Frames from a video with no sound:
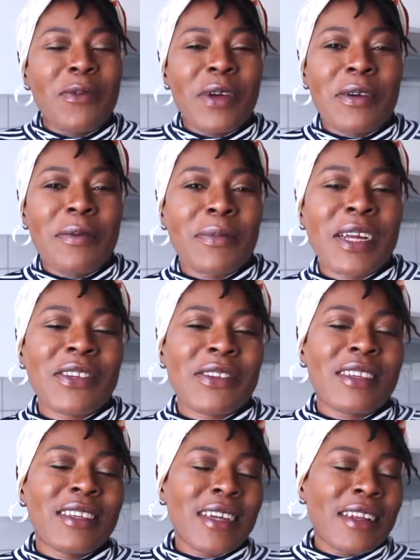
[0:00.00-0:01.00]
Welcome back to
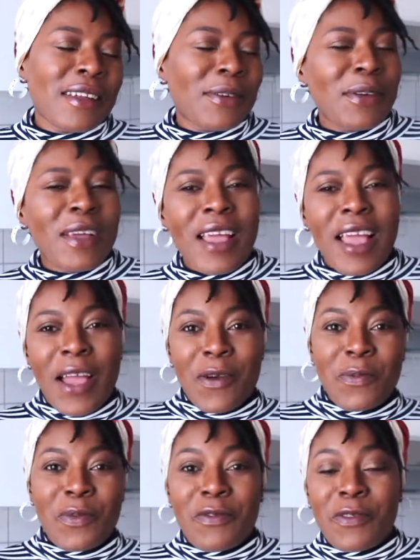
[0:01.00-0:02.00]
the channel. I
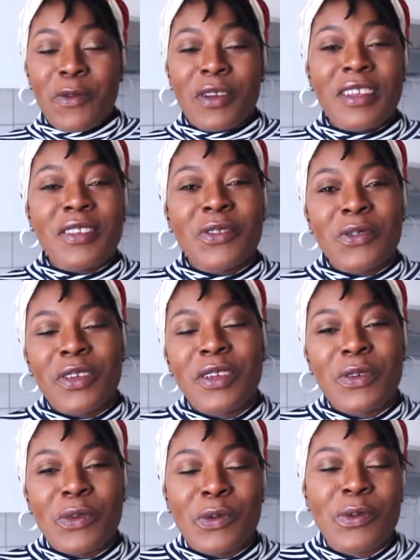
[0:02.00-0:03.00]
hope everyone is
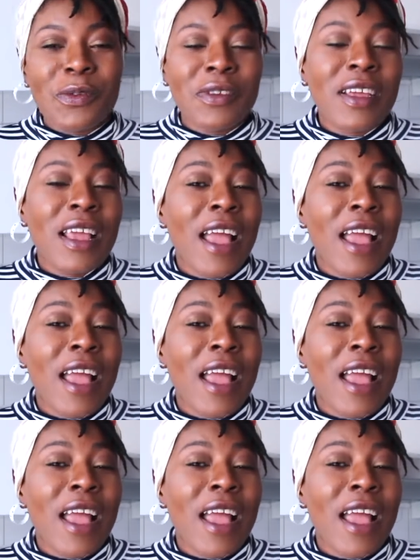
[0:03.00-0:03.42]
doing good.